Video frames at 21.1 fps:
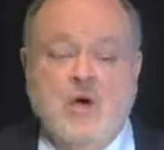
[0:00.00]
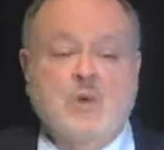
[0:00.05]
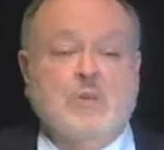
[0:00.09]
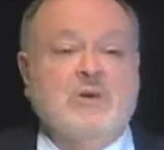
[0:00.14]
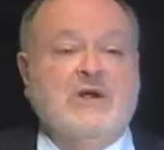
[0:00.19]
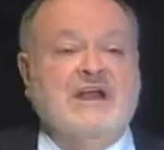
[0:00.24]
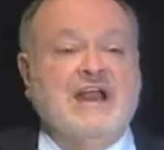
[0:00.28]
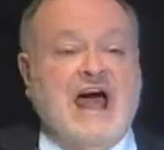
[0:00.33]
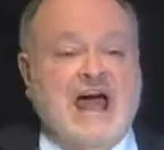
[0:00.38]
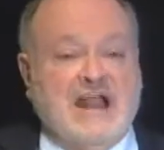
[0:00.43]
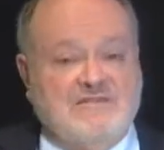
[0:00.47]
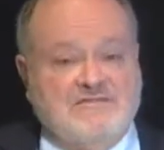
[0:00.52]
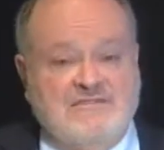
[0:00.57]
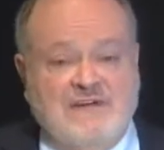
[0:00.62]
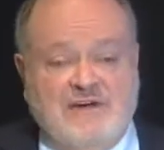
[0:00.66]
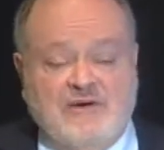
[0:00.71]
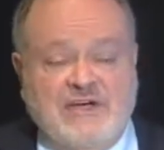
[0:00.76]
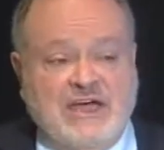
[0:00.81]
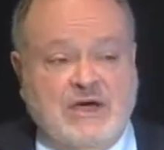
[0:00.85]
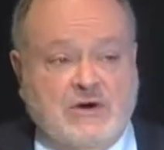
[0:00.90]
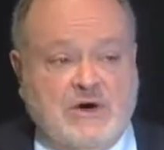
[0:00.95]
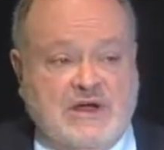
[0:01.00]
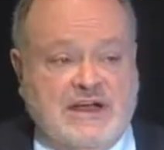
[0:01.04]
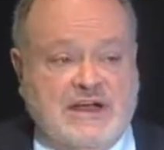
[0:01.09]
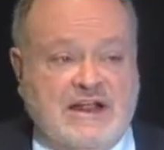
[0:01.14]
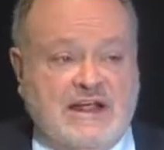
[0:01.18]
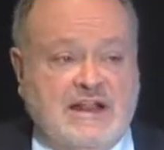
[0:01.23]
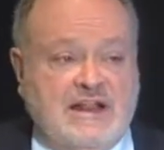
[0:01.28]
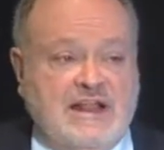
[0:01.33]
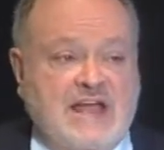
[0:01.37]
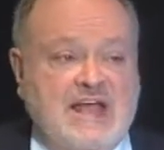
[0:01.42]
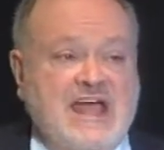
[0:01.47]
We're not very good at
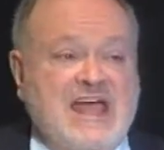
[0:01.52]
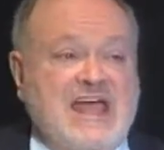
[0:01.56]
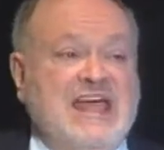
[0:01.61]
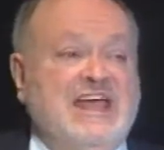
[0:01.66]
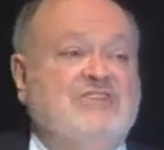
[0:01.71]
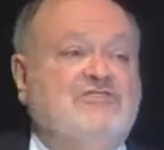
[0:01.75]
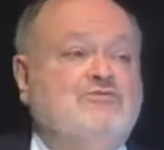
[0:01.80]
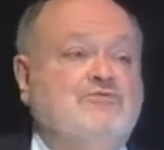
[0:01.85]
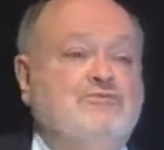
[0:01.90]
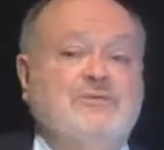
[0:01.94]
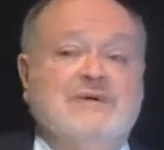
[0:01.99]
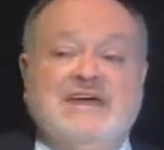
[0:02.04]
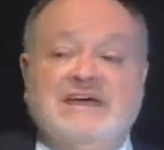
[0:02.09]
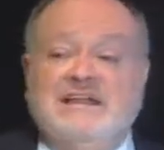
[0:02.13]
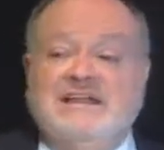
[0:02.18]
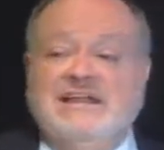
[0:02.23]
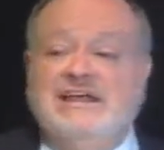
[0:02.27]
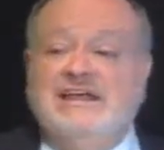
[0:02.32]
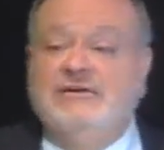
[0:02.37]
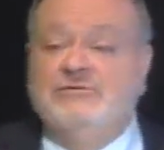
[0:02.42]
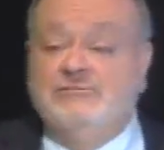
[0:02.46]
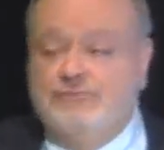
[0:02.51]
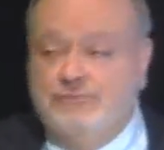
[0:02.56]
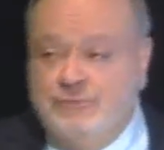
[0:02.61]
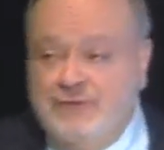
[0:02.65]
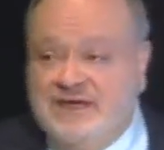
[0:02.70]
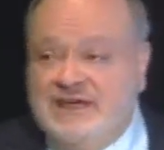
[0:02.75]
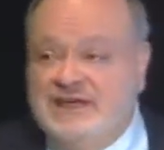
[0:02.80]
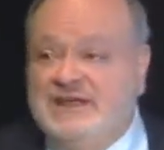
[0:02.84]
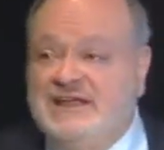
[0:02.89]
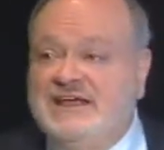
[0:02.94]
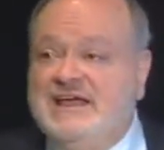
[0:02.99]
it. It's really,
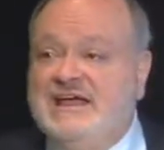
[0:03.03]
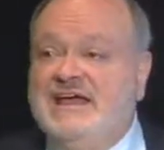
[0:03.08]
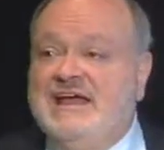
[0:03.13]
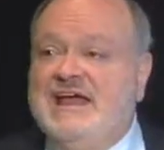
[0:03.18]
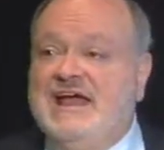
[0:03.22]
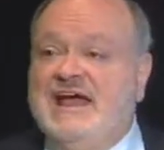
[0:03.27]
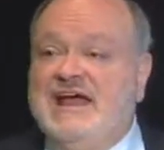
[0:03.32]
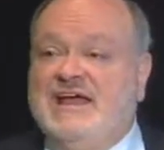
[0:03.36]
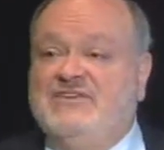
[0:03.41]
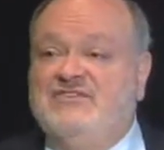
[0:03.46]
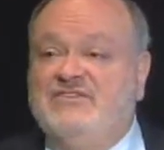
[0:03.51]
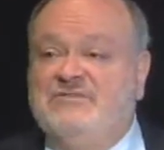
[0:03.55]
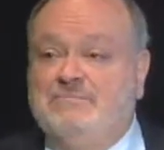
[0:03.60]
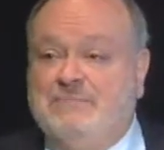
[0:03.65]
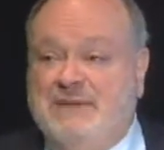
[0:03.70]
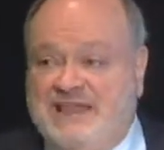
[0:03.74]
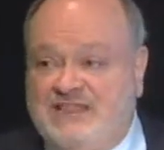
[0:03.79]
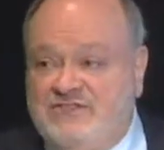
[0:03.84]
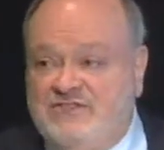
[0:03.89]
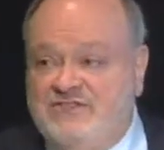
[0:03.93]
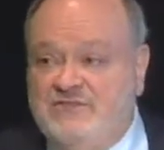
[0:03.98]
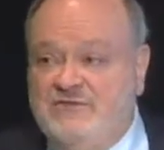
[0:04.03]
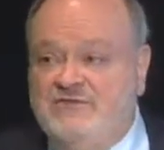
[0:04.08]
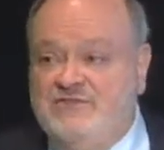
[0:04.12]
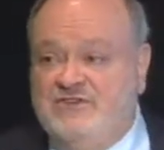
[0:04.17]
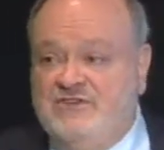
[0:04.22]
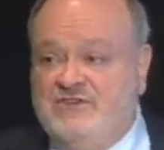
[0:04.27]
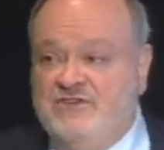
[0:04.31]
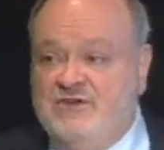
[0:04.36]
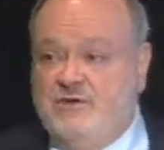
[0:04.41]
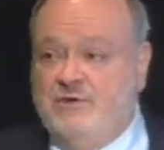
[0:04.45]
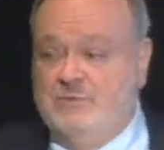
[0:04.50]
really expensive
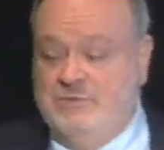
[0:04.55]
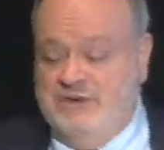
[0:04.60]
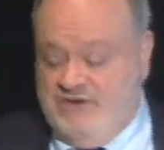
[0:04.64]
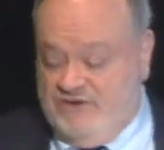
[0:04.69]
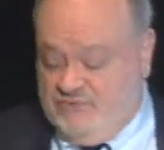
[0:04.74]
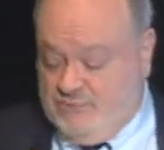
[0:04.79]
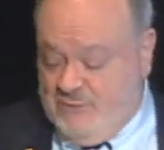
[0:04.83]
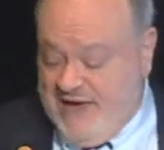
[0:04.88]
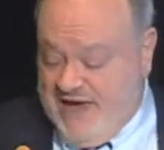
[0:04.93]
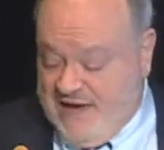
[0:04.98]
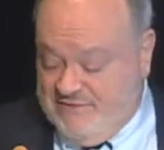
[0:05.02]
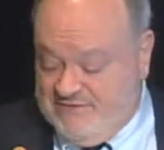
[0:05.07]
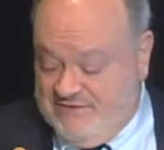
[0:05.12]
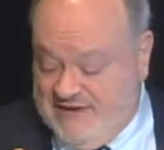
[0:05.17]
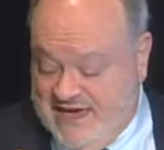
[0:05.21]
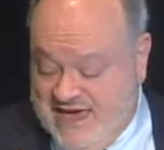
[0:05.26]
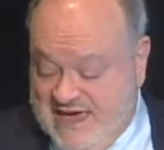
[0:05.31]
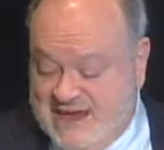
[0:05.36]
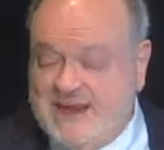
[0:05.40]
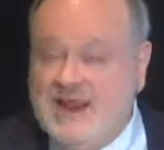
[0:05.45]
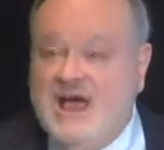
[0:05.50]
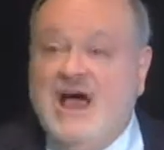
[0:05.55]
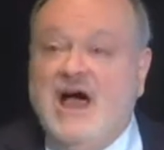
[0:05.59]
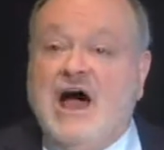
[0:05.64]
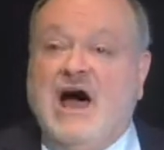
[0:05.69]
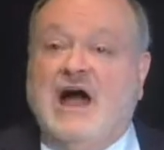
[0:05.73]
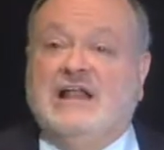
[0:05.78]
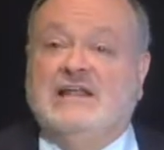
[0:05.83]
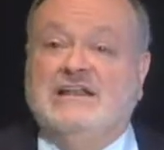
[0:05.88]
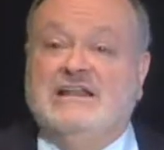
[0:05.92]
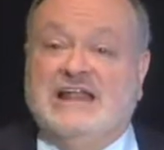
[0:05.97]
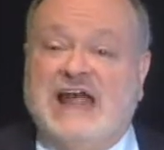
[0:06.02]
to do because we have to get
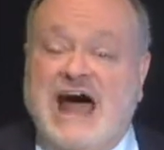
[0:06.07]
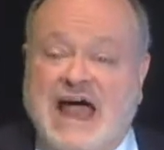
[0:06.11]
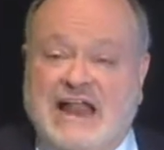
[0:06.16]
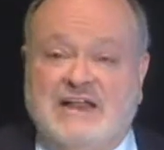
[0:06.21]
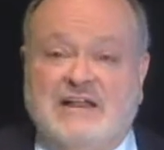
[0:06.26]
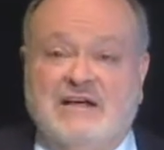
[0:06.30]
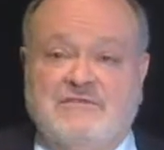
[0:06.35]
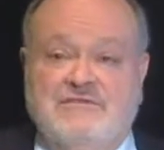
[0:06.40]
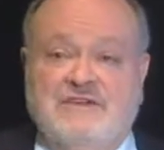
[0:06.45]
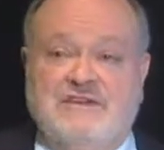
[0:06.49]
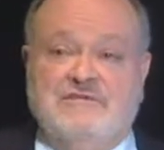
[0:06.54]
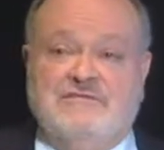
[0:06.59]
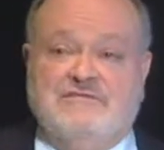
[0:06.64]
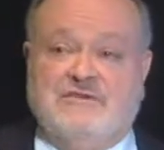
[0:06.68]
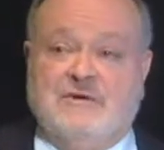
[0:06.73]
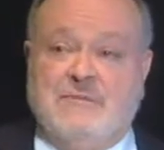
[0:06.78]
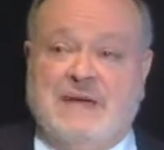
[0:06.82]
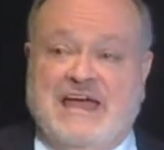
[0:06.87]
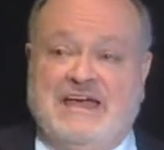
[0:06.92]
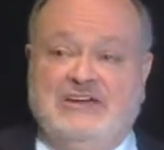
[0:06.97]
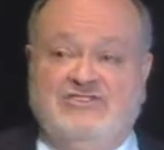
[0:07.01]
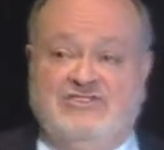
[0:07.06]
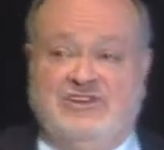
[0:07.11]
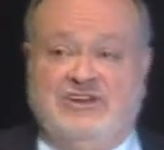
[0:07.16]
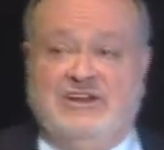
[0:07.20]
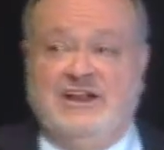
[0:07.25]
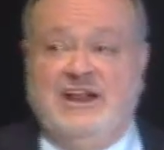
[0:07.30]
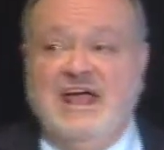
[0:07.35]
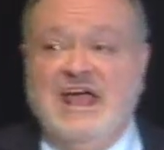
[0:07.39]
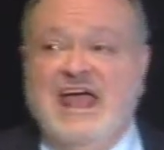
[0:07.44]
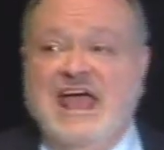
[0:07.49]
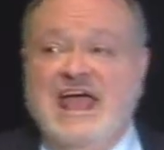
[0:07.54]
a lot of
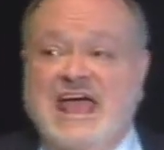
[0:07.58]
information.